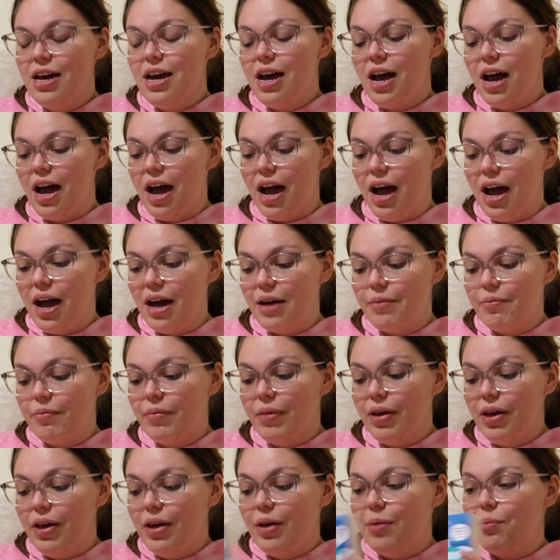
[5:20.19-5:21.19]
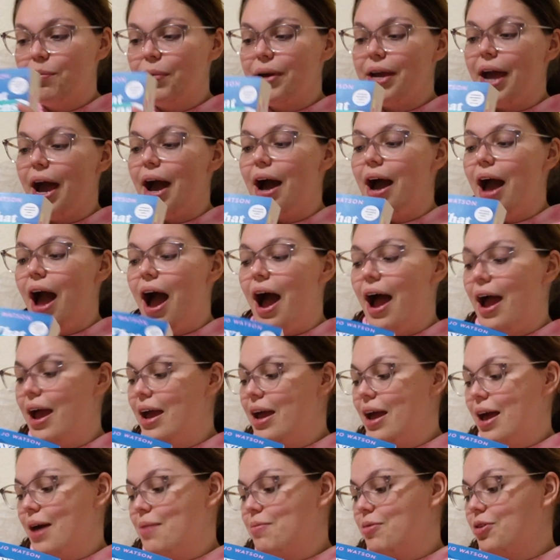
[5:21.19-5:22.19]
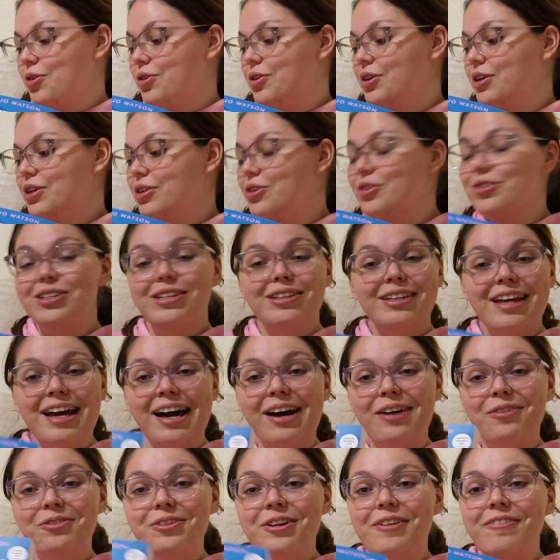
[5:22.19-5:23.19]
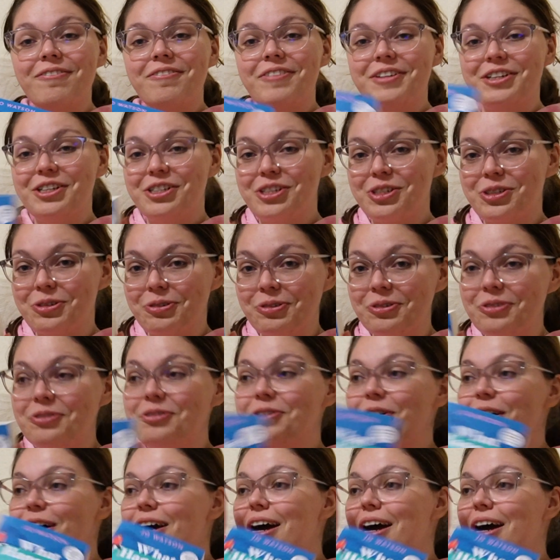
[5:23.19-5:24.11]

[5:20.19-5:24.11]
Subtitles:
But yeah, I am going to sit down, finish this off.